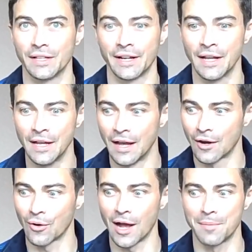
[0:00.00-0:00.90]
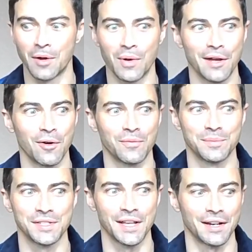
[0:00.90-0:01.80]
Like, cried my way home from
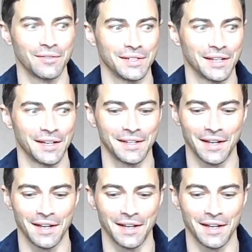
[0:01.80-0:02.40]
set every day.